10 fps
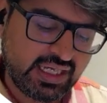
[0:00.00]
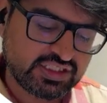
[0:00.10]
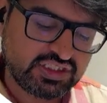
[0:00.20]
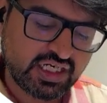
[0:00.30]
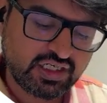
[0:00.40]

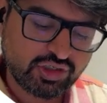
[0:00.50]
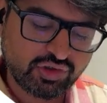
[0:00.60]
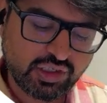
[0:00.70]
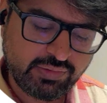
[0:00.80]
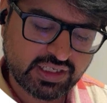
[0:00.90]
SGLT2
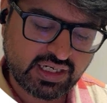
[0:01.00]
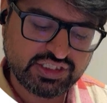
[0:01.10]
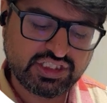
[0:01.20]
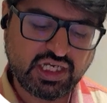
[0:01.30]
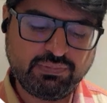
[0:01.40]
inhibitor
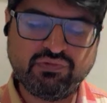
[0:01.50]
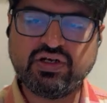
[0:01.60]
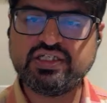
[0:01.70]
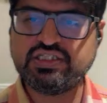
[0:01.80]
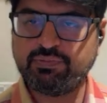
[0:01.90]
and
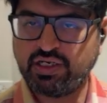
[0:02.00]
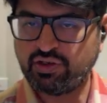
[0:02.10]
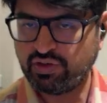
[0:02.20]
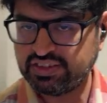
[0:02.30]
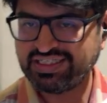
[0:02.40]
GLP-1
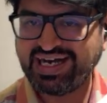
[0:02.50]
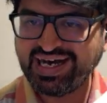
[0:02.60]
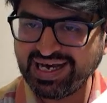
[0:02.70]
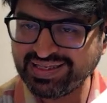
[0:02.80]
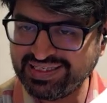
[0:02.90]
receptor agonists
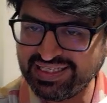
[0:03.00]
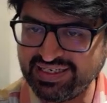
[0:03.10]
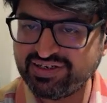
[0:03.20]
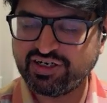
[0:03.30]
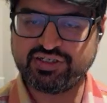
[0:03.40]
are
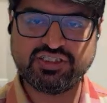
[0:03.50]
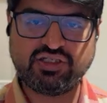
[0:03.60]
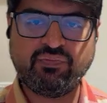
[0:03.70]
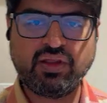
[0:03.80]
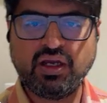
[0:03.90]
the
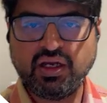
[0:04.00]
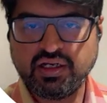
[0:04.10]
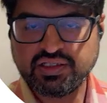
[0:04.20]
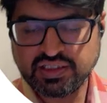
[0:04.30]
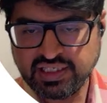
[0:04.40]
drugs.
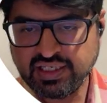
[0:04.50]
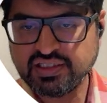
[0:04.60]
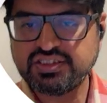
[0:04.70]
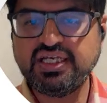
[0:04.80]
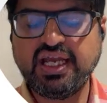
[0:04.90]

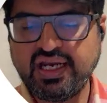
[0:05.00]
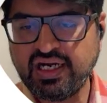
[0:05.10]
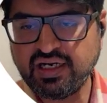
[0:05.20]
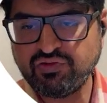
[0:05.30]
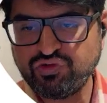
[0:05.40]
See,
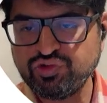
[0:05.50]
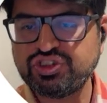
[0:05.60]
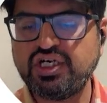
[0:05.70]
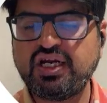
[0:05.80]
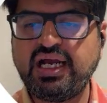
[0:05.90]
in
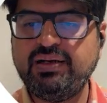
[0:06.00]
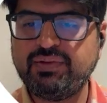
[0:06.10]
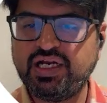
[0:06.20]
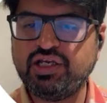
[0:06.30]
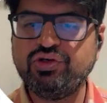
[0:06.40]
future, I
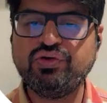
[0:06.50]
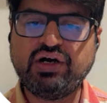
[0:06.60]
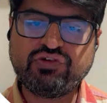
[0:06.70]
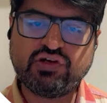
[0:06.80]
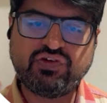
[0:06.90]
am telling you,
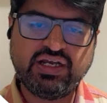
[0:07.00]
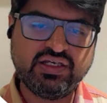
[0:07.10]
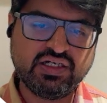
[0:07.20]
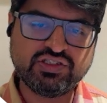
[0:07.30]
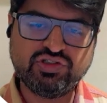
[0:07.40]
after
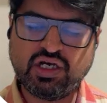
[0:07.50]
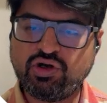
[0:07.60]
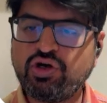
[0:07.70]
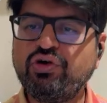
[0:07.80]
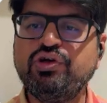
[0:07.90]
5 years, you are
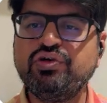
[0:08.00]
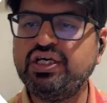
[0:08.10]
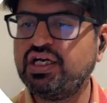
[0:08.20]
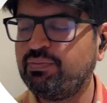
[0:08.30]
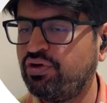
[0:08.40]
not going to
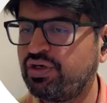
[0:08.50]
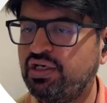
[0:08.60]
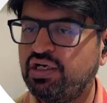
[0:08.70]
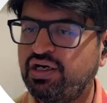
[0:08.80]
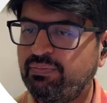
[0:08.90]
hear about
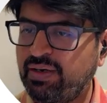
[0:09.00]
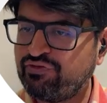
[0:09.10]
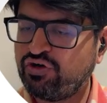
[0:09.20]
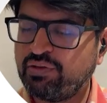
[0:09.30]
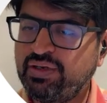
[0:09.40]

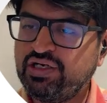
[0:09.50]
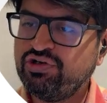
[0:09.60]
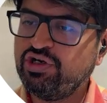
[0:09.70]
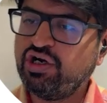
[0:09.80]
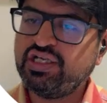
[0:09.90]
metformin,
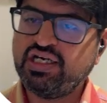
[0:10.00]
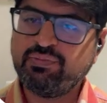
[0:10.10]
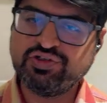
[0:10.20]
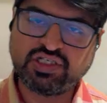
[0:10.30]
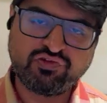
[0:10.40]
you will not hear
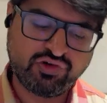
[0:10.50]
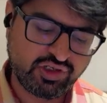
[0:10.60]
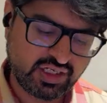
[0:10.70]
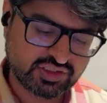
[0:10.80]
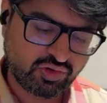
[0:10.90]
about
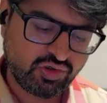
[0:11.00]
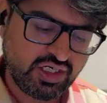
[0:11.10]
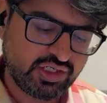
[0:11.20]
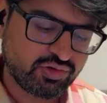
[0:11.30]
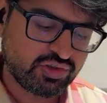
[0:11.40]
sulfonylureas. The
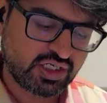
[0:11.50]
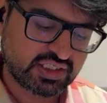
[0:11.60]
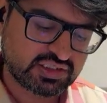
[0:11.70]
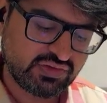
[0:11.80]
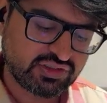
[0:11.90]
only two
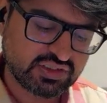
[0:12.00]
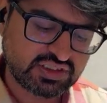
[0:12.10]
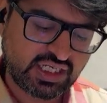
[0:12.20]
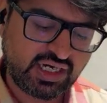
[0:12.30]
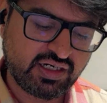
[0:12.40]
drugs which will
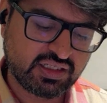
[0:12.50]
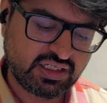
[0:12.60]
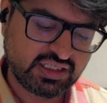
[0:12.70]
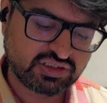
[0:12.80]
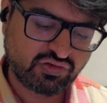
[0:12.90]
stand
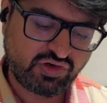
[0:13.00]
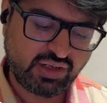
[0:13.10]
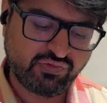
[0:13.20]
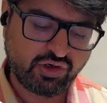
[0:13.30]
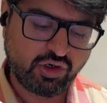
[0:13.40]
the test of
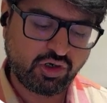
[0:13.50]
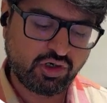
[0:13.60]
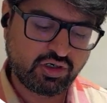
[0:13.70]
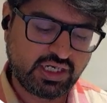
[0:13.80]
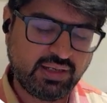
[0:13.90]
time for a
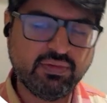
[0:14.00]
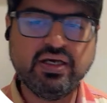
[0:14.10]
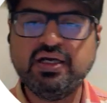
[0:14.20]
long, long time